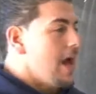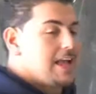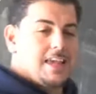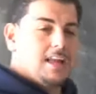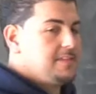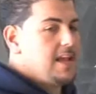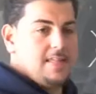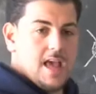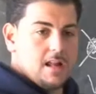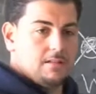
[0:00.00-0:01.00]
I can't say
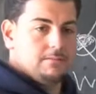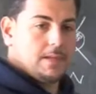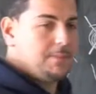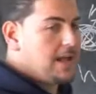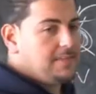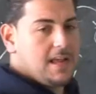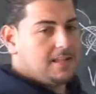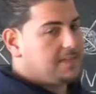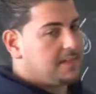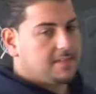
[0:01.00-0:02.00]
that. I'm not
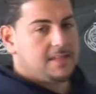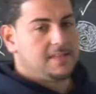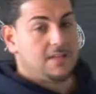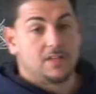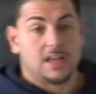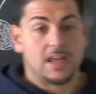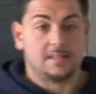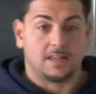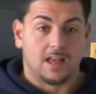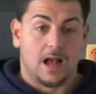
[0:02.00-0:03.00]
saying the 67 are
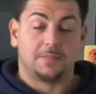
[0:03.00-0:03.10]
easy.